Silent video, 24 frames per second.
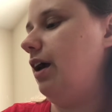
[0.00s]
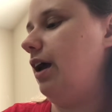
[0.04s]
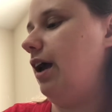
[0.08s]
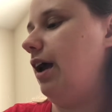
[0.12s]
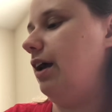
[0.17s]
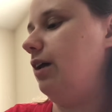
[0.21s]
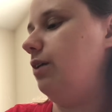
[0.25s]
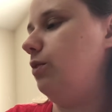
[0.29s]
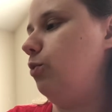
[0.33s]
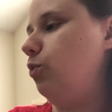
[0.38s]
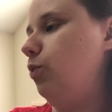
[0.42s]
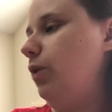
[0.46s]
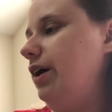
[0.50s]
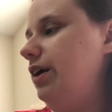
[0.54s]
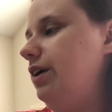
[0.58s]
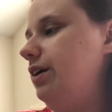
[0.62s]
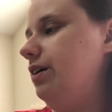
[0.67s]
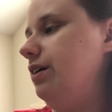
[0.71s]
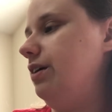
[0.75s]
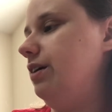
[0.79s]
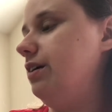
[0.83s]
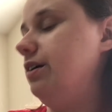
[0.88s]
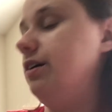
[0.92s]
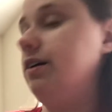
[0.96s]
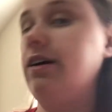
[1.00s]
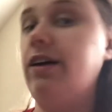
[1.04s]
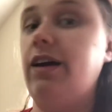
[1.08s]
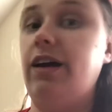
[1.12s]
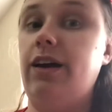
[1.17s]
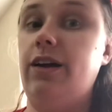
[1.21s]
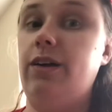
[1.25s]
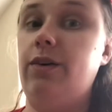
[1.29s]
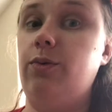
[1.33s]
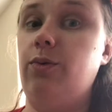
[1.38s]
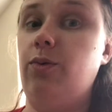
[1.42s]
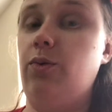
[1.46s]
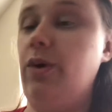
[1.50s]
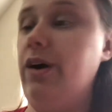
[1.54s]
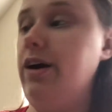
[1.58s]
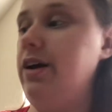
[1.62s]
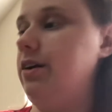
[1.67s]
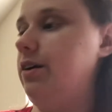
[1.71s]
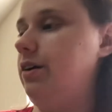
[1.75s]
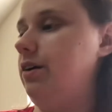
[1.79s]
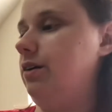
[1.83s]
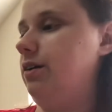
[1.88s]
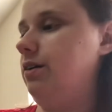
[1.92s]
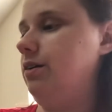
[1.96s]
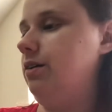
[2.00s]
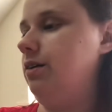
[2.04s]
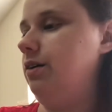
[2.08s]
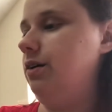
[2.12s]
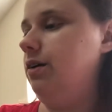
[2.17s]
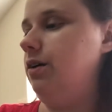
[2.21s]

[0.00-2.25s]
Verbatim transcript: and wetter and wetter.